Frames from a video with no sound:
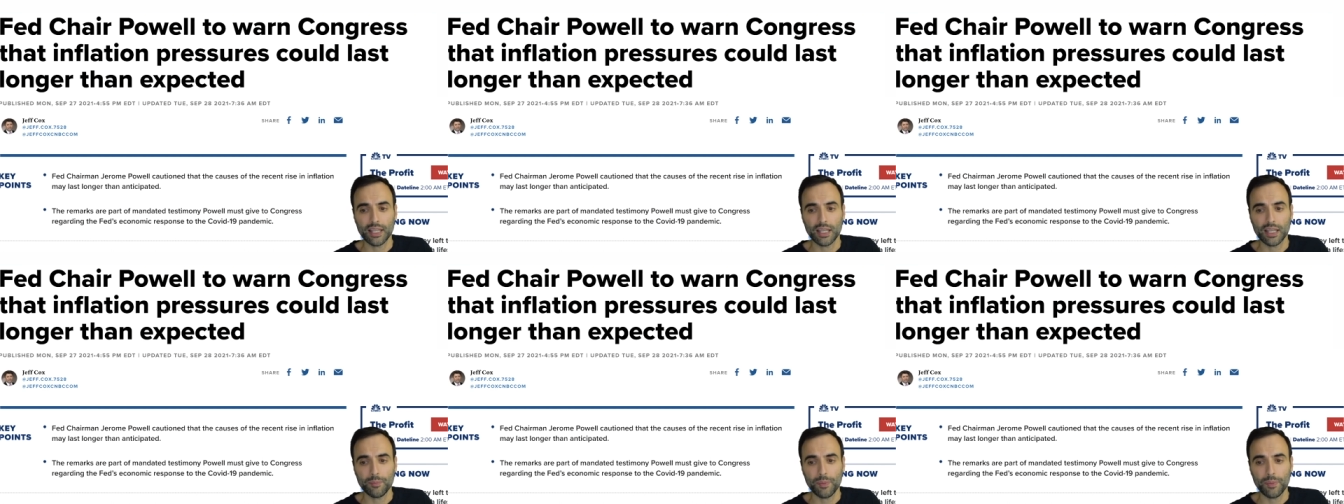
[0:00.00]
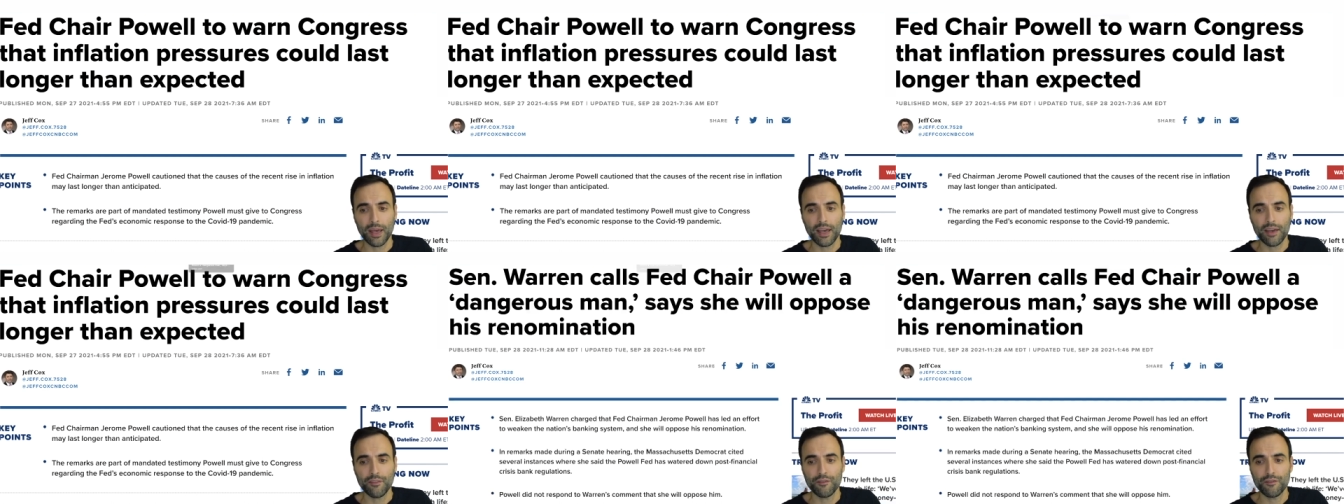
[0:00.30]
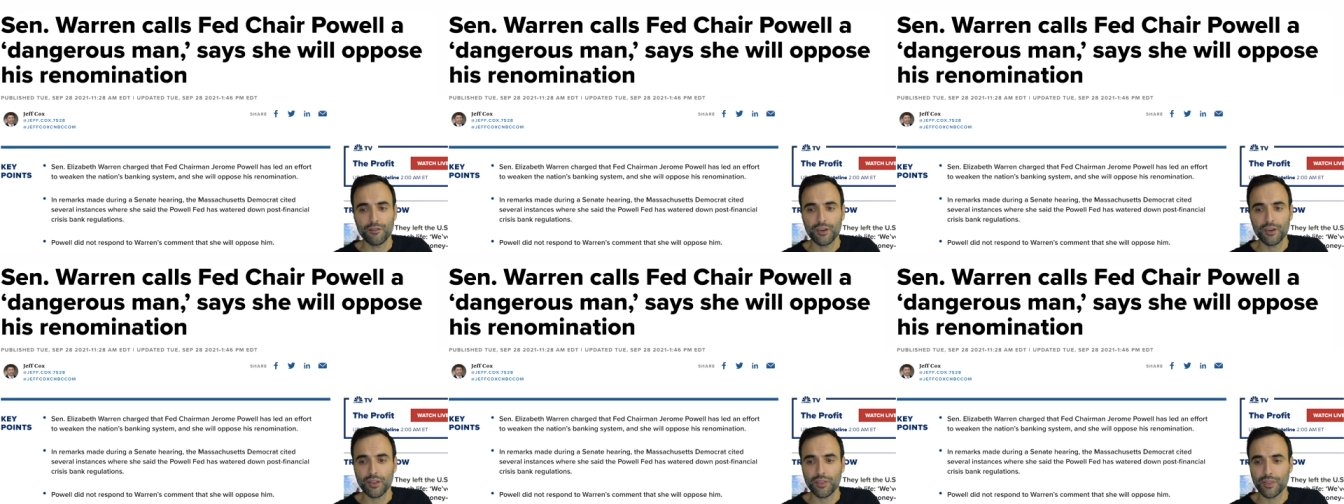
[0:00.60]
keep
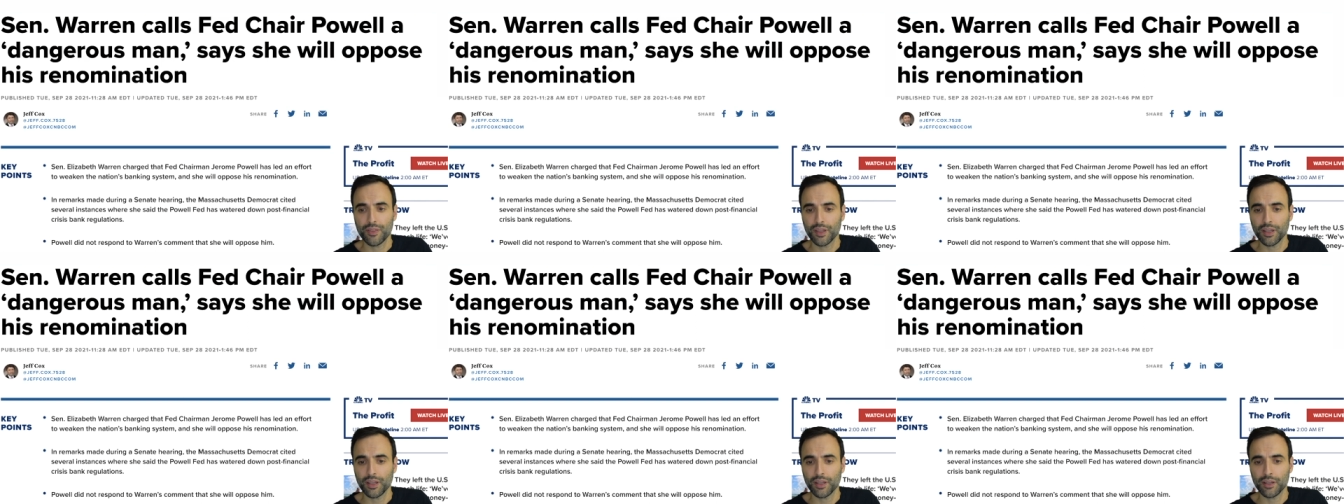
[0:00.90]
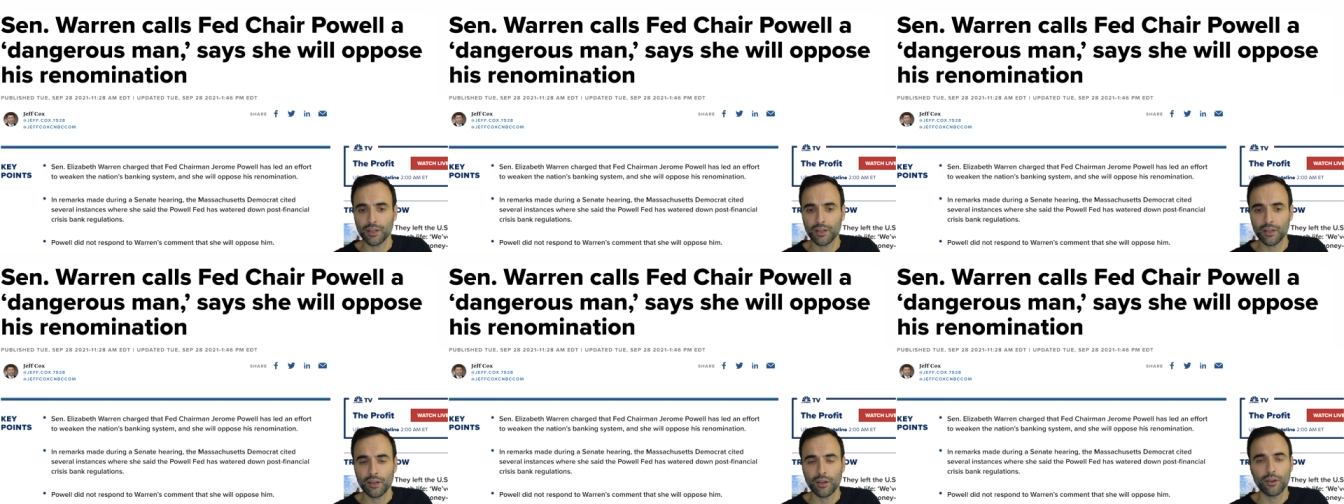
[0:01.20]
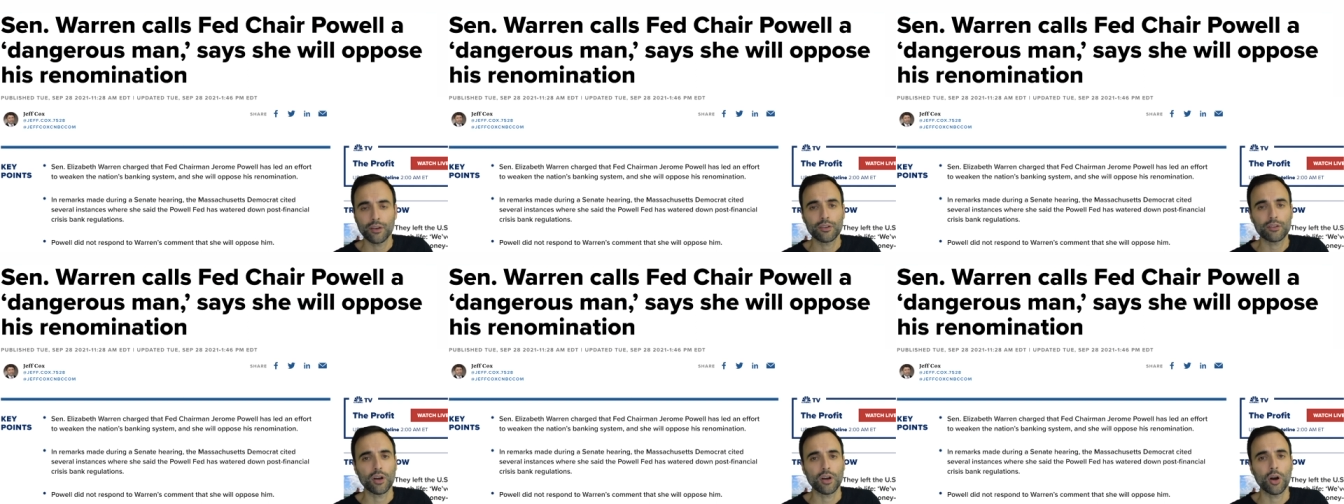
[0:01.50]
everything
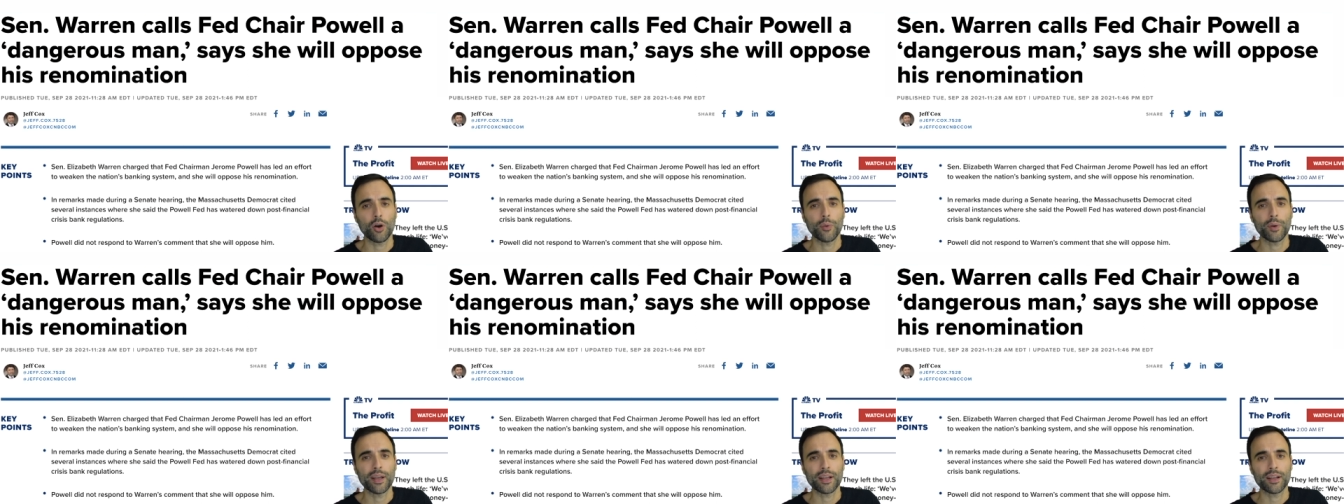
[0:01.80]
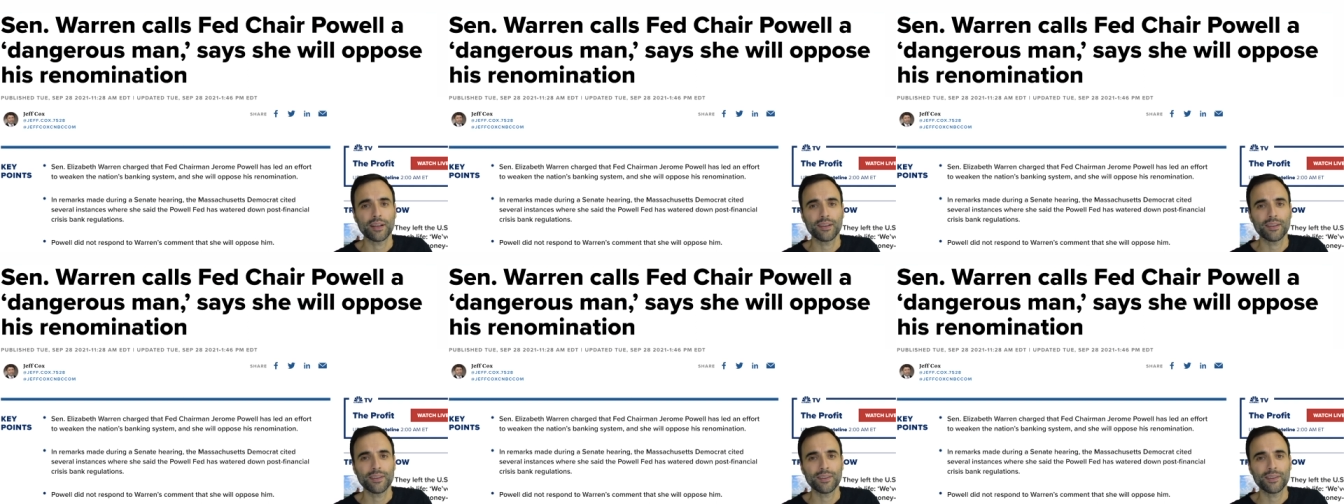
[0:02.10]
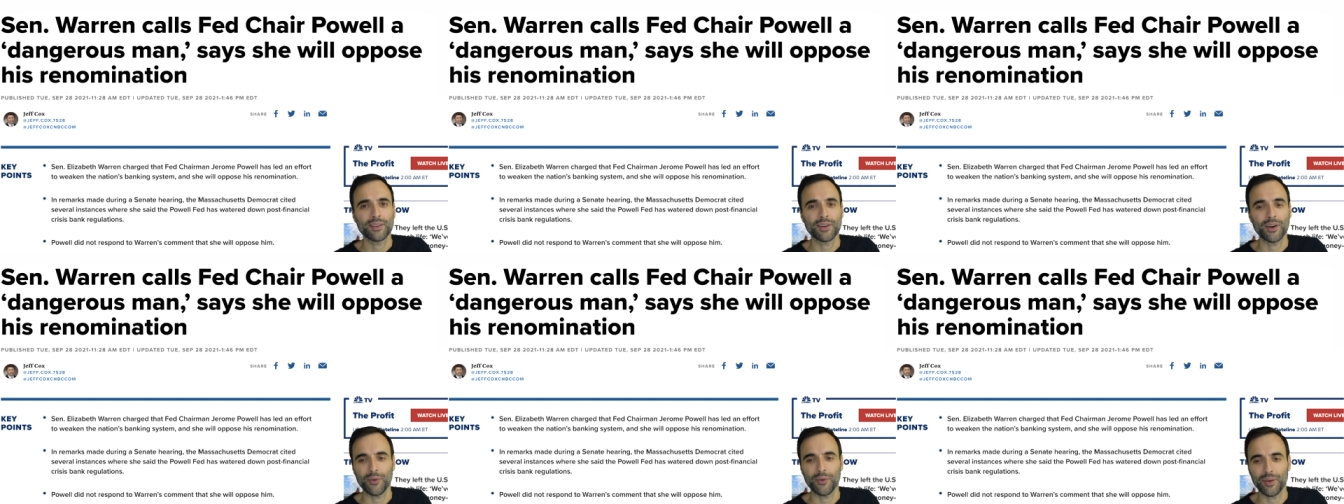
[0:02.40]
going,
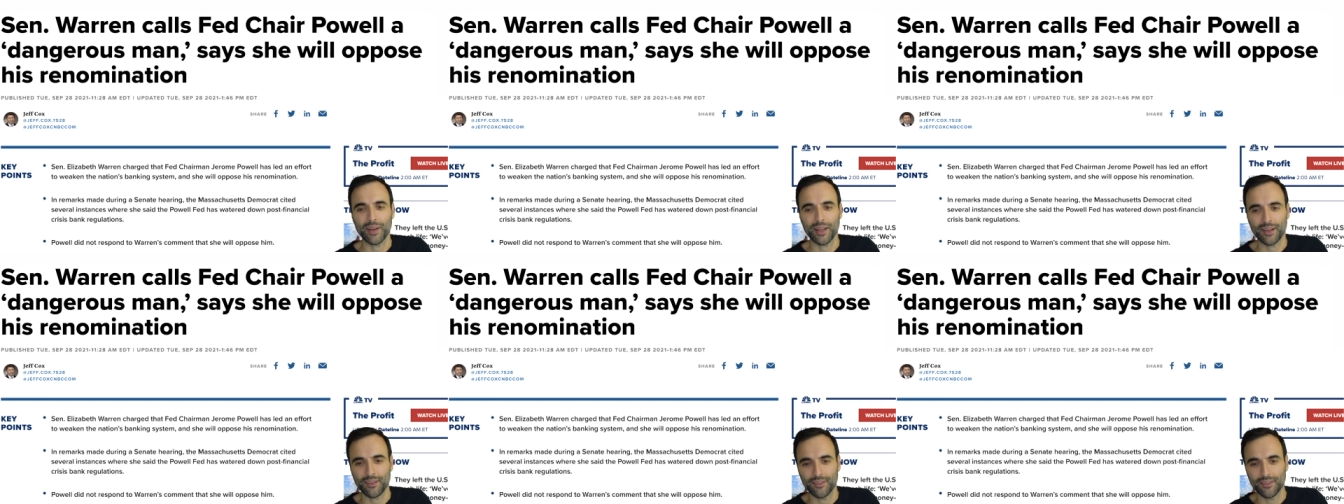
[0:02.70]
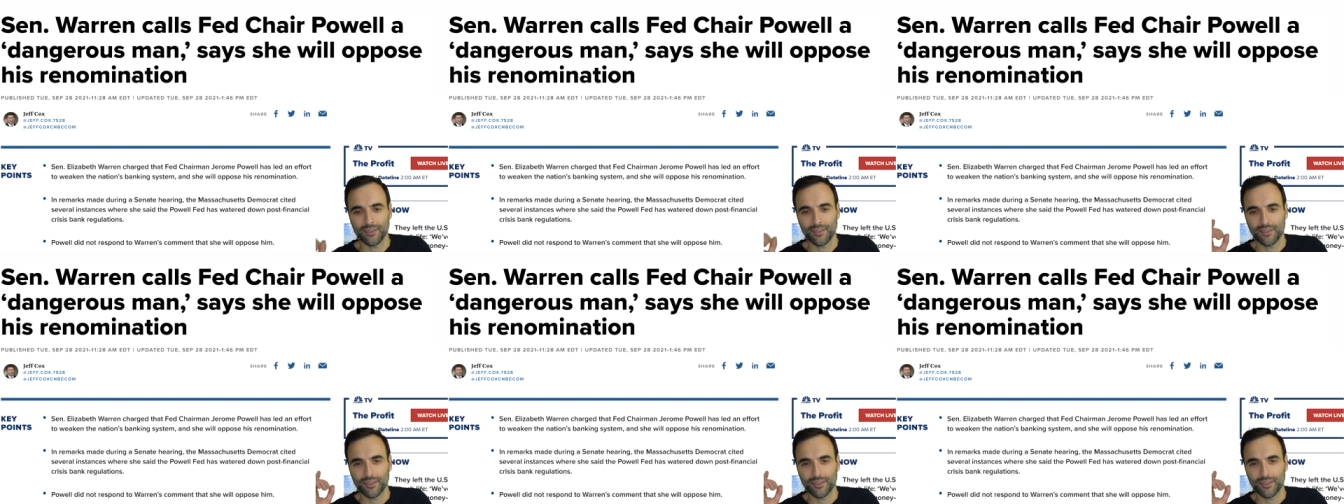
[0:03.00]
going,